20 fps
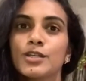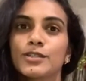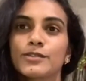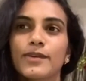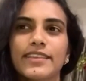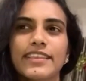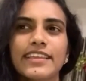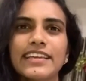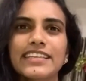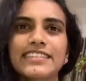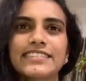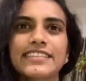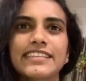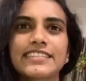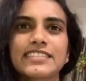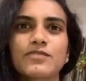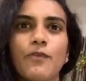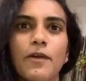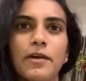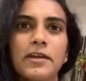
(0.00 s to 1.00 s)
So I think
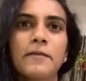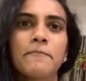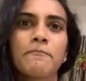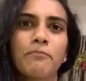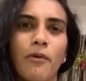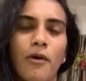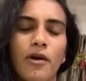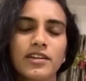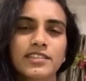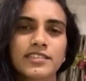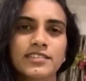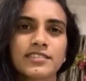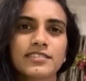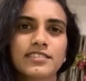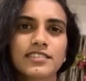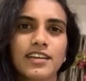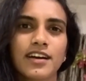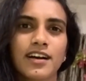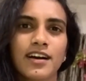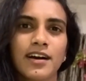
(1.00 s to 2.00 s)
it's very
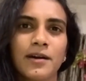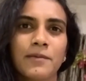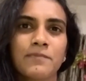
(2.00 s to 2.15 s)
important